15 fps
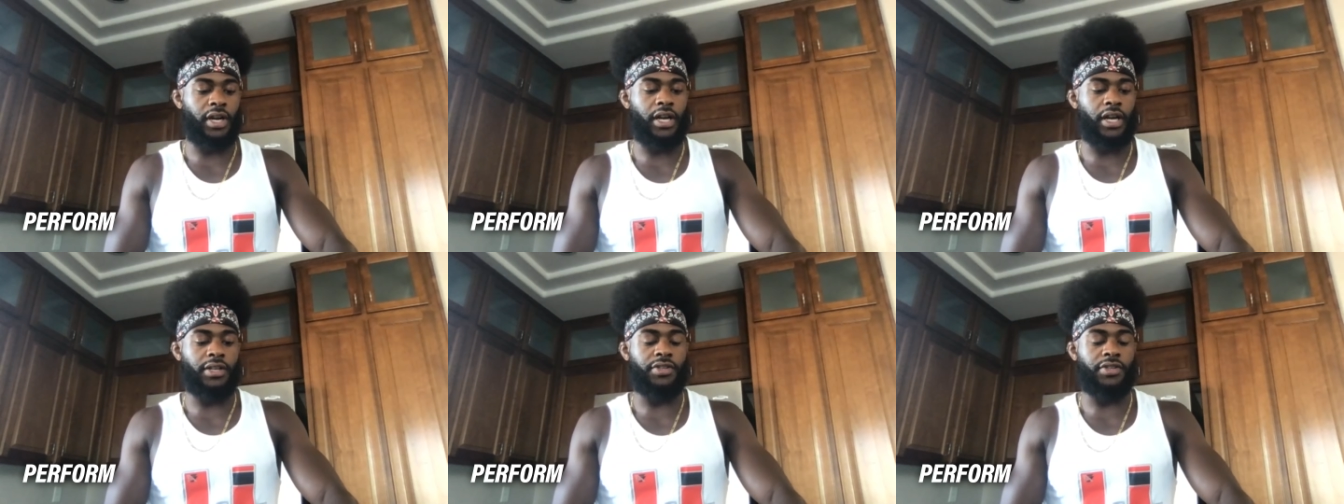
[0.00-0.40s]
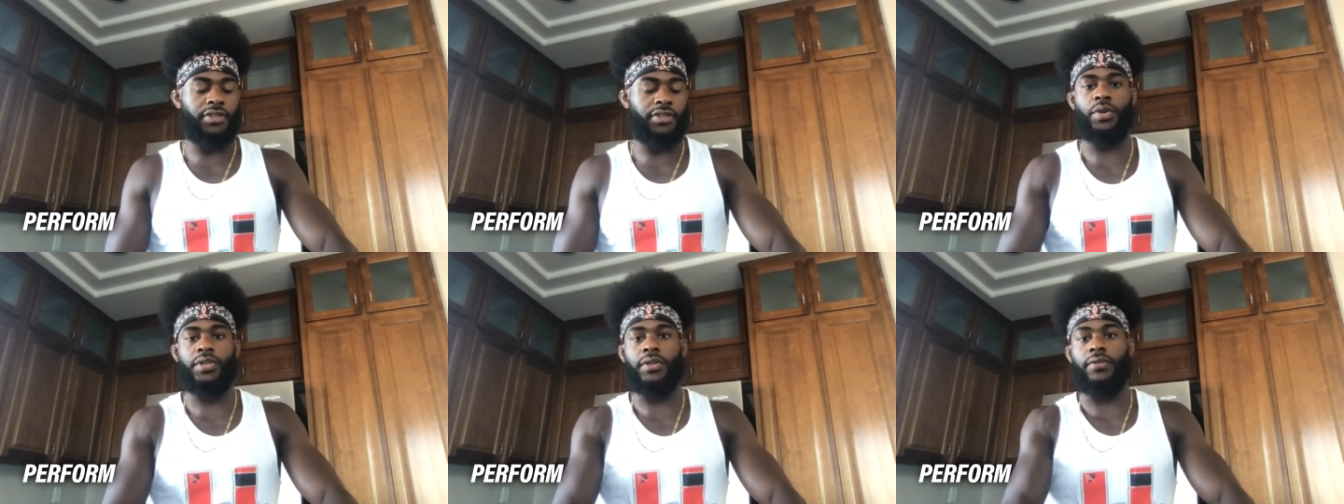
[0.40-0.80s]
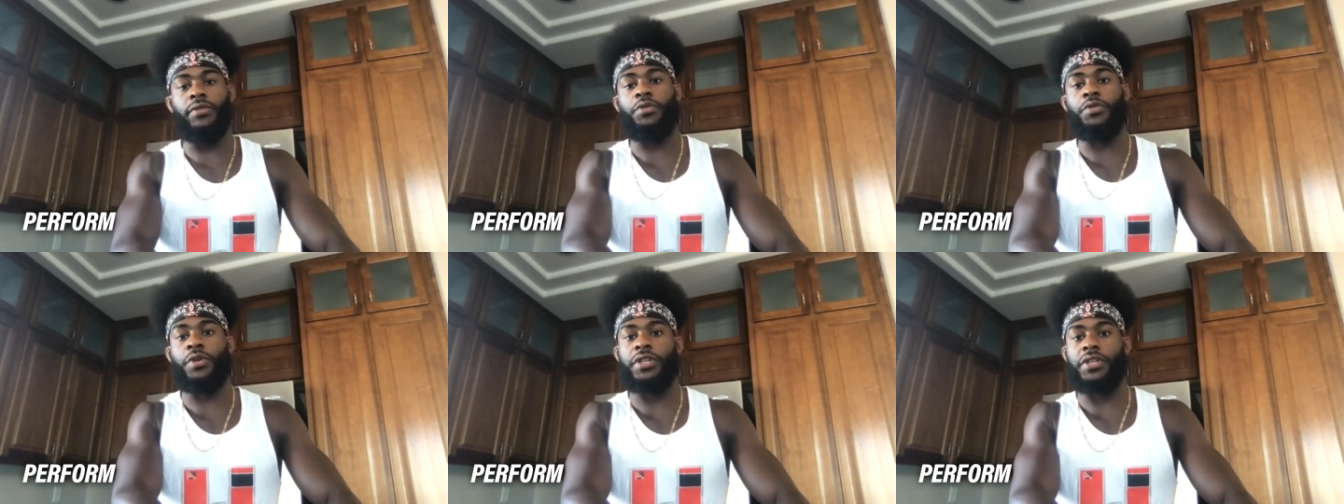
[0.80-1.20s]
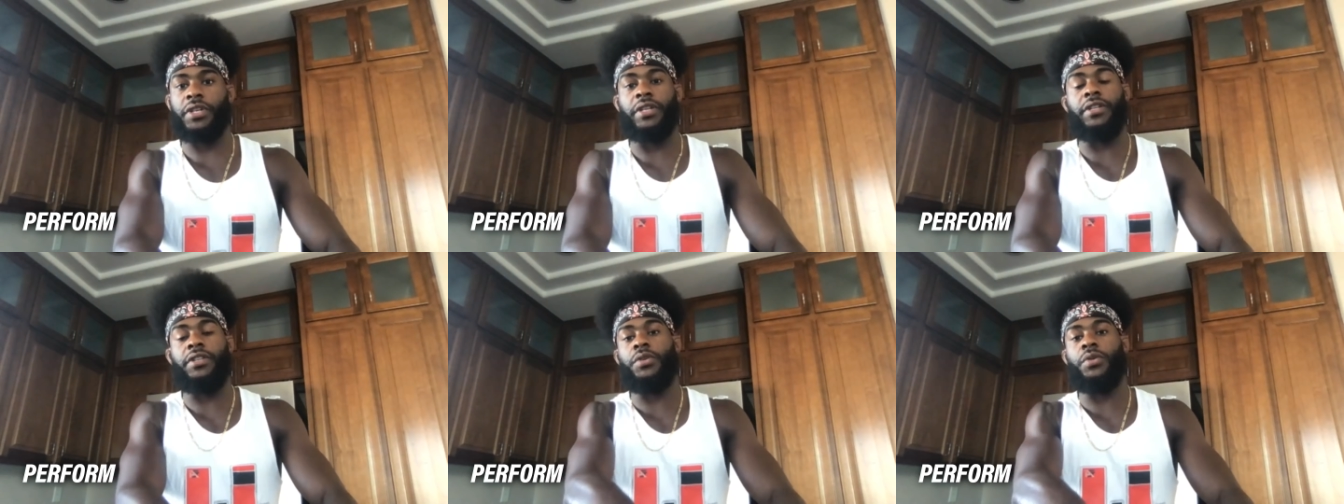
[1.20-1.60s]
source of
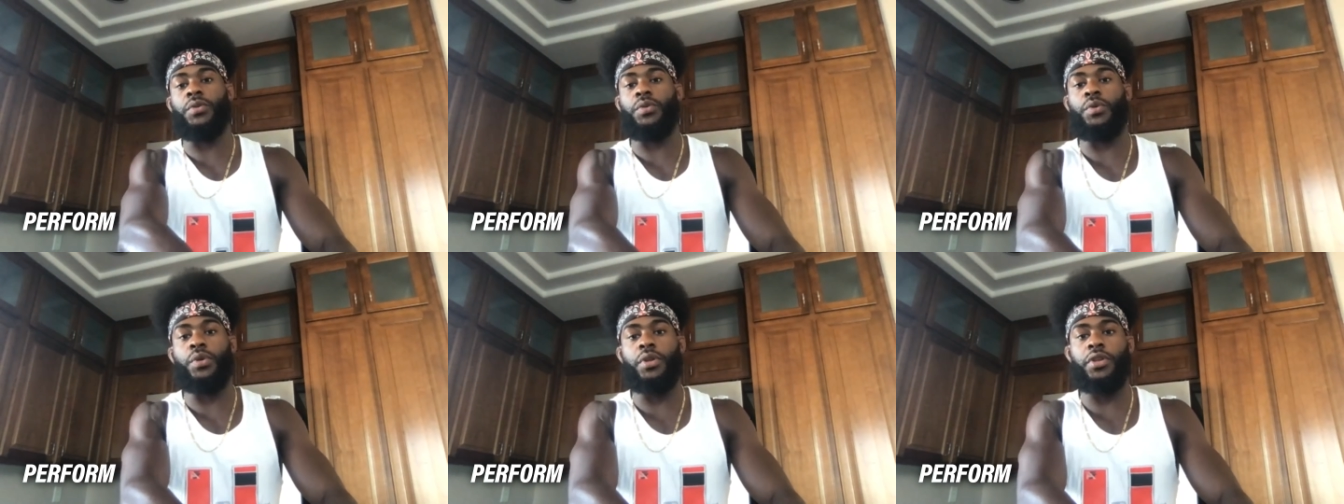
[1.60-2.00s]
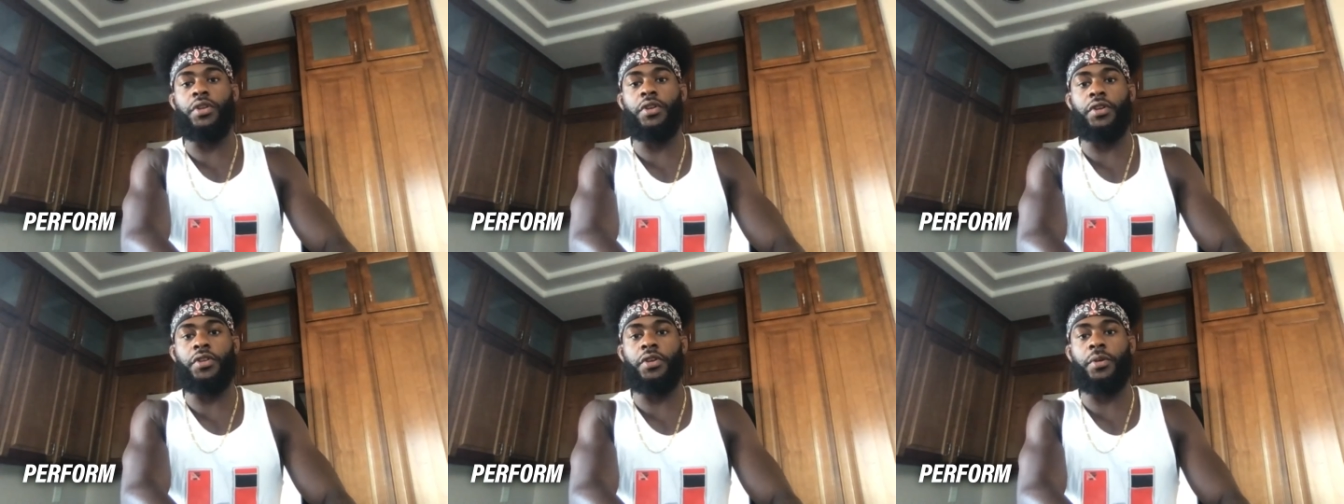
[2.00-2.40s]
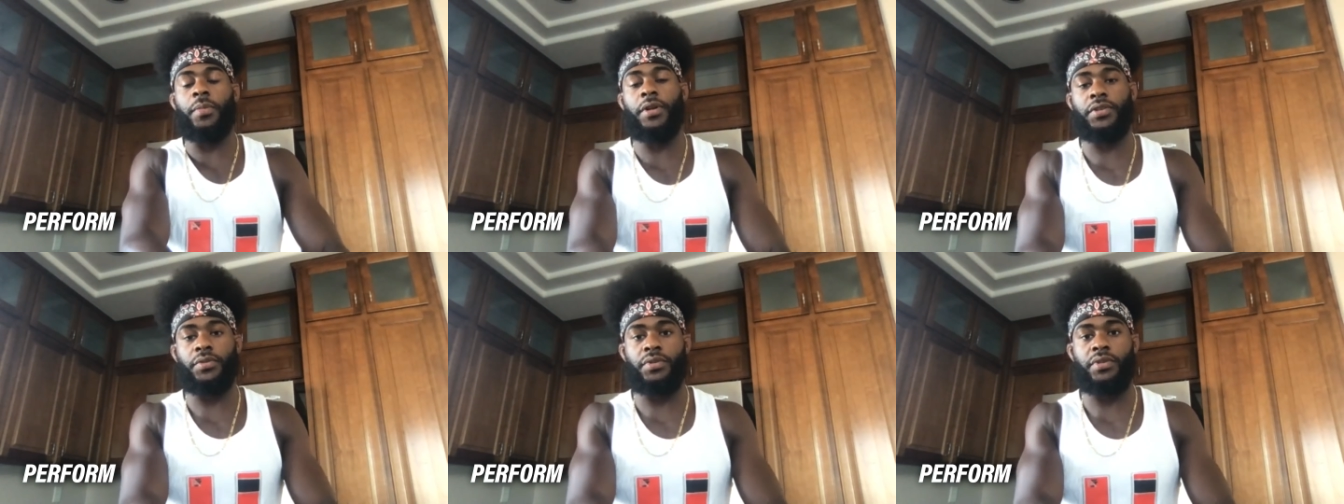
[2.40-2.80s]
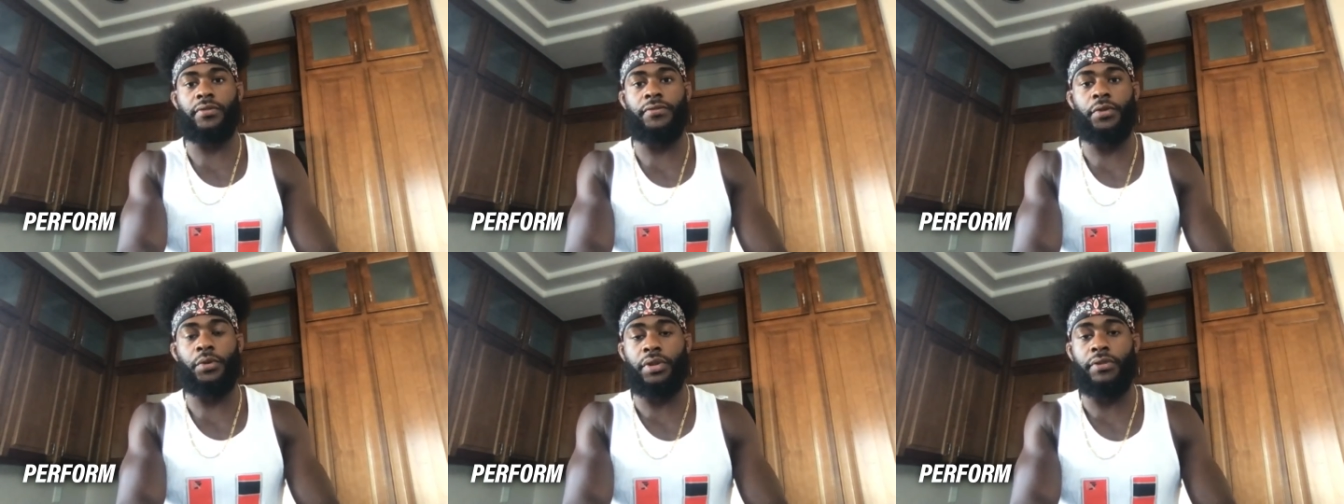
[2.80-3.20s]
nutrition to your muscles to
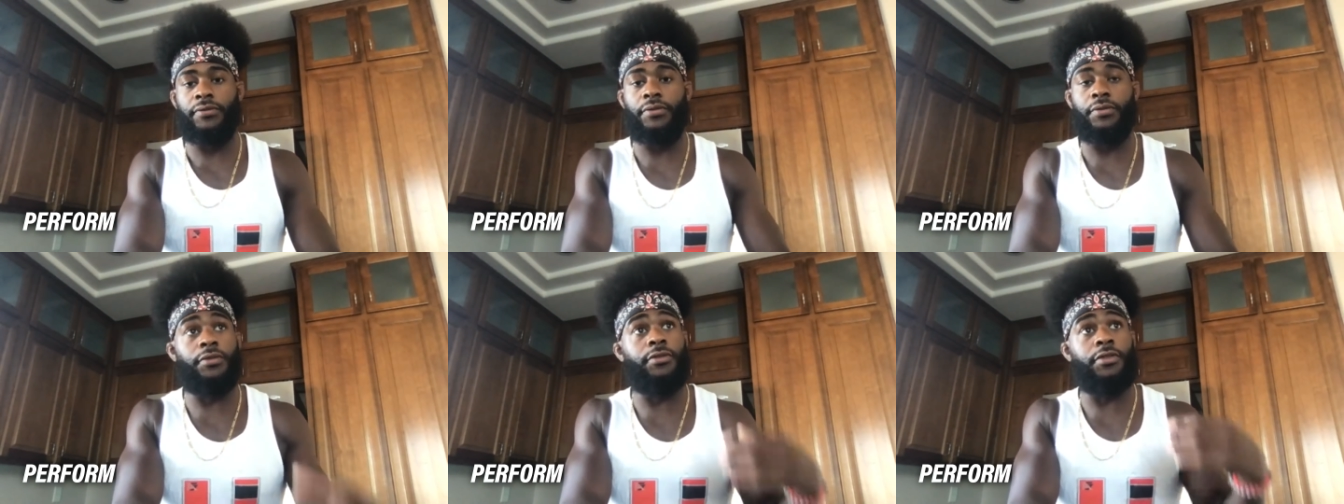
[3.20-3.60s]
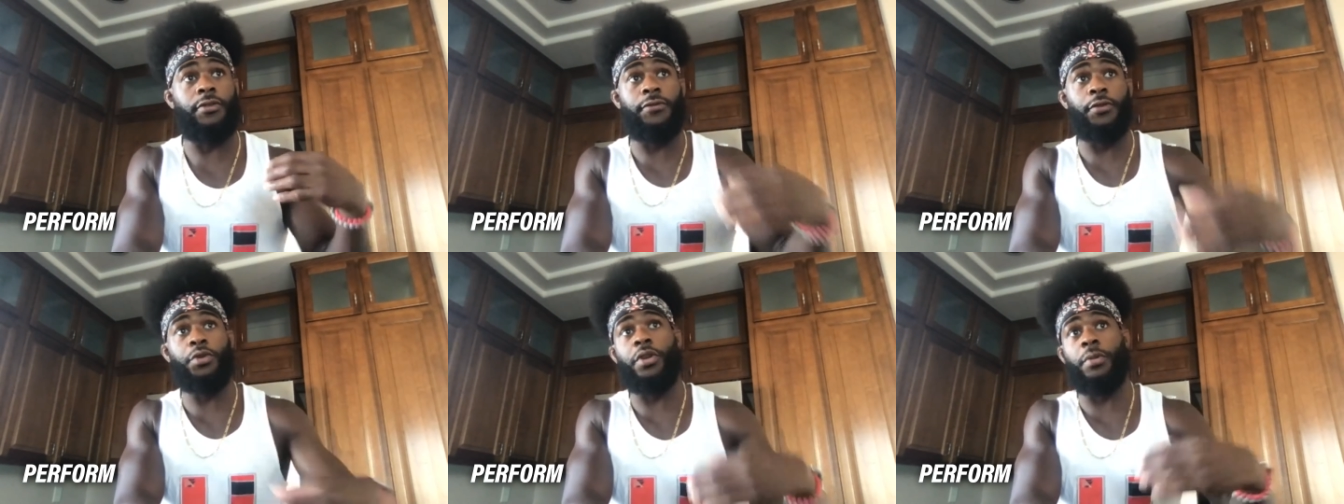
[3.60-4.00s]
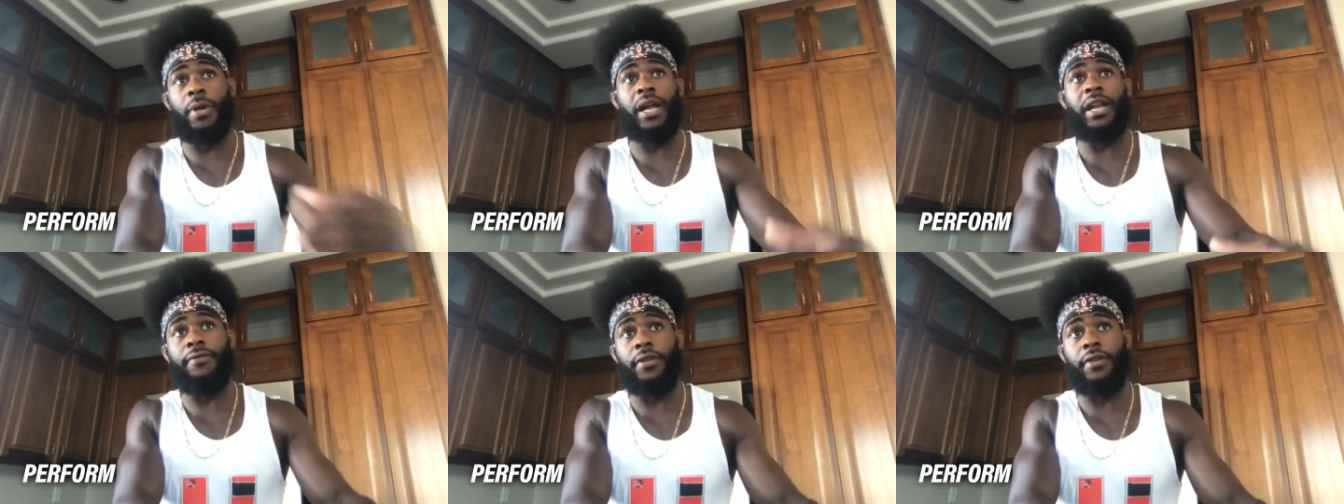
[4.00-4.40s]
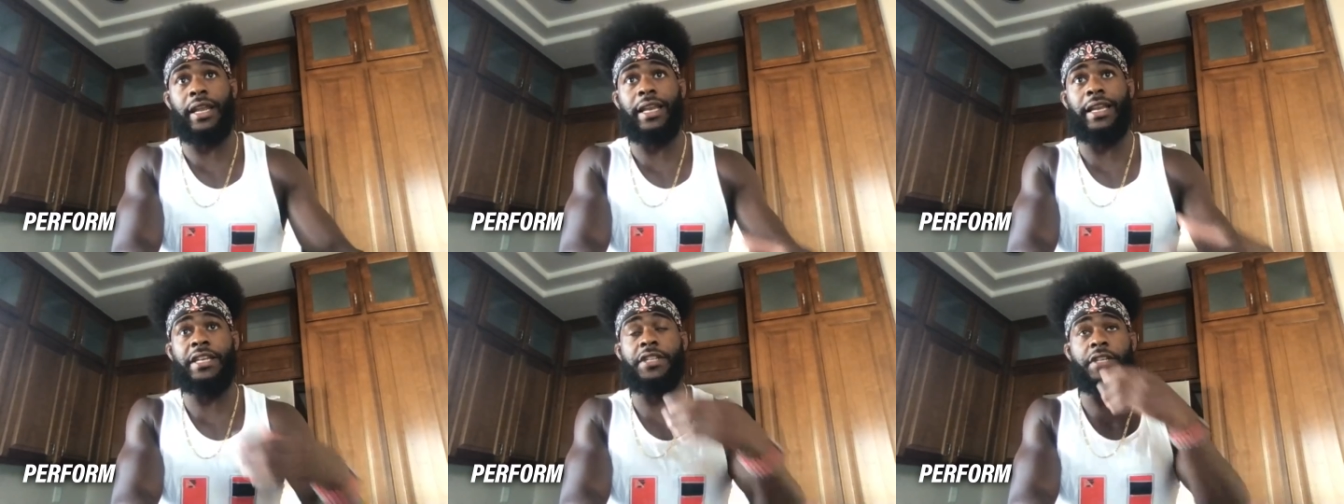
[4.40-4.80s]
fuel your body for that
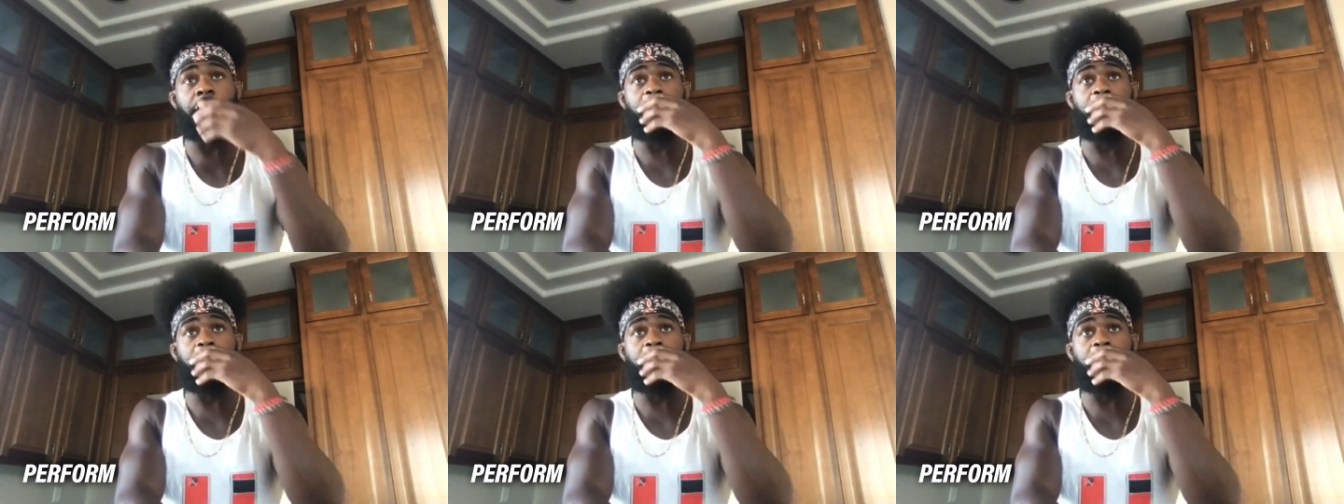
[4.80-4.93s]
energy.